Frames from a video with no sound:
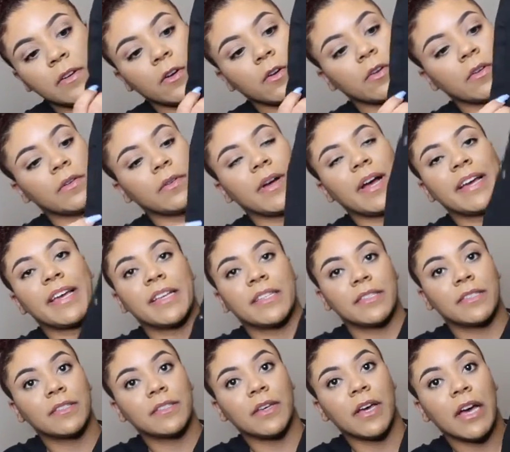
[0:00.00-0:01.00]
or I
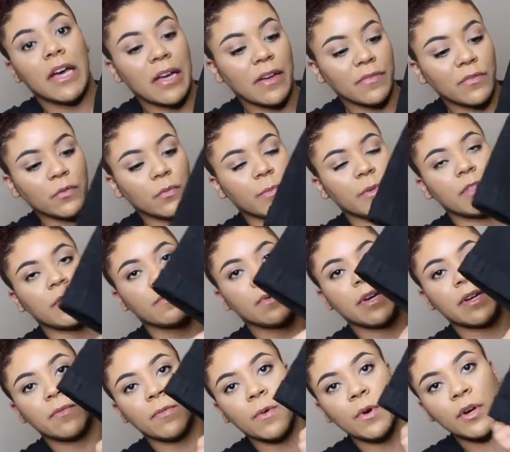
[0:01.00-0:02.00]
guess cuffed would be the
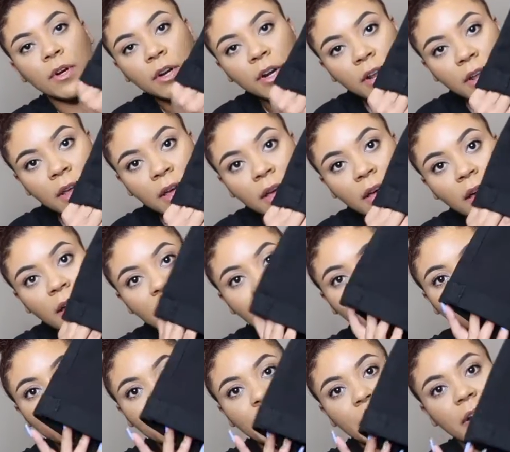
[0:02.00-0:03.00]
right word,
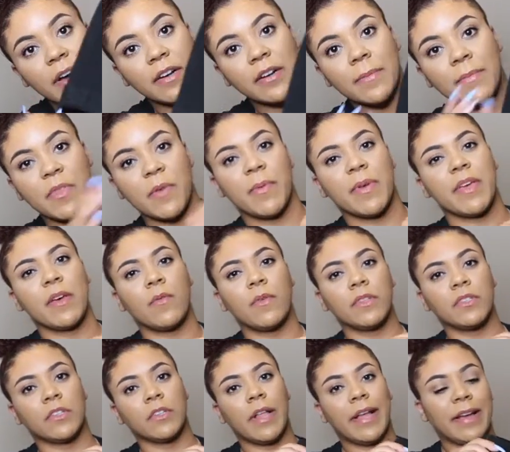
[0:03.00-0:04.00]
at the bottom. The pink
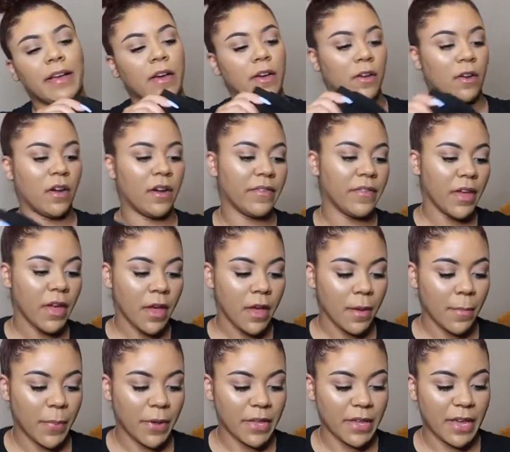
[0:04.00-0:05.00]
ones are like cut off,
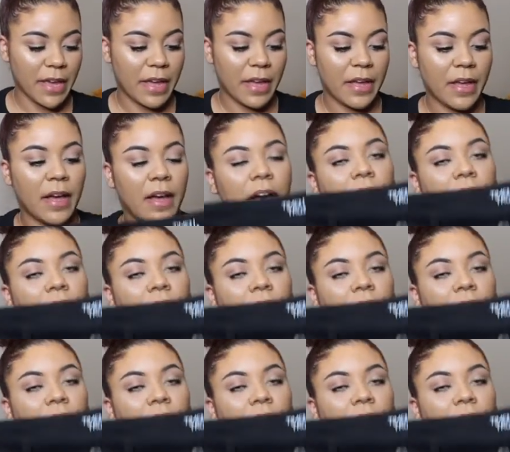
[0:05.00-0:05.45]
but yeah,